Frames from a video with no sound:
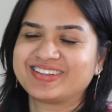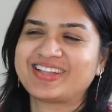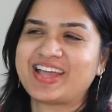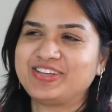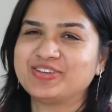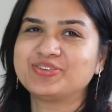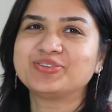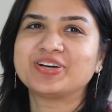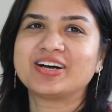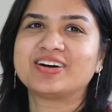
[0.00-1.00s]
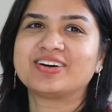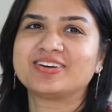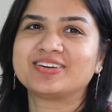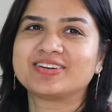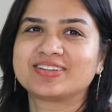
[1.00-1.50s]
Thank you.
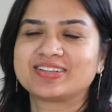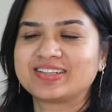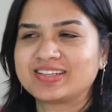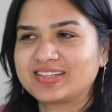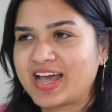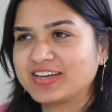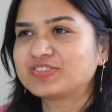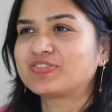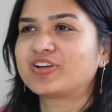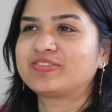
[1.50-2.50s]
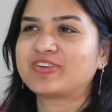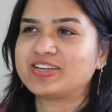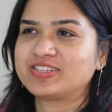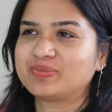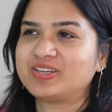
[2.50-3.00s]
Thanks for
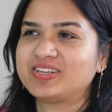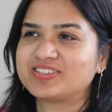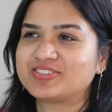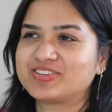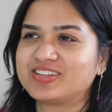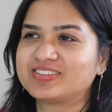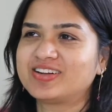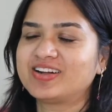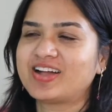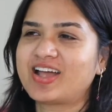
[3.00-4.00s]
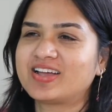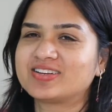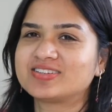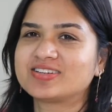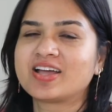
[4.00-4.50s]
inviting me here, Surendra.
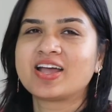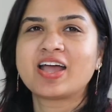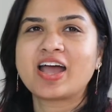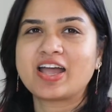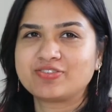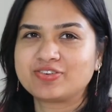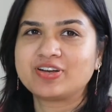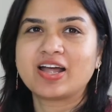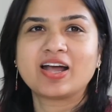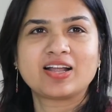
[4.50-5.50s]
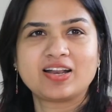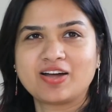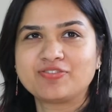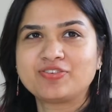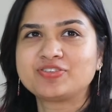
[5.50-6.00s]
And I would
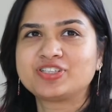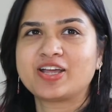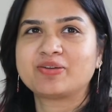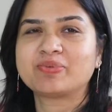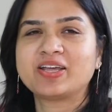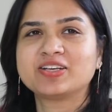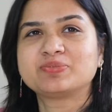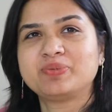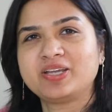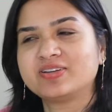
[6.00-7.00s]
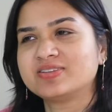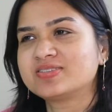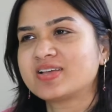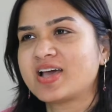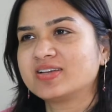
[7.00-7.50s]
love to share my
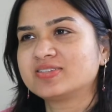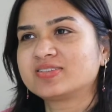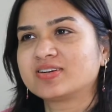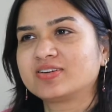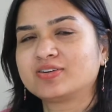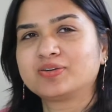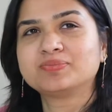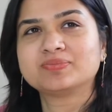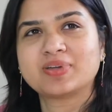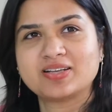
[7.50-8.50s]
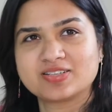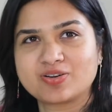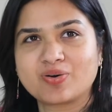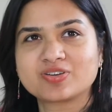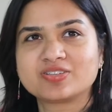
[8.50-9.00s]
experience as a
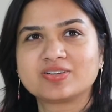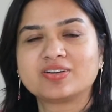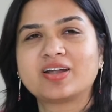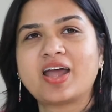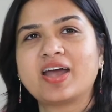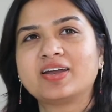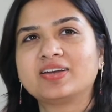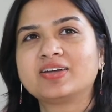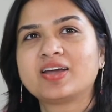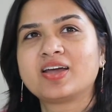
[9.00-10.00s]
doctor and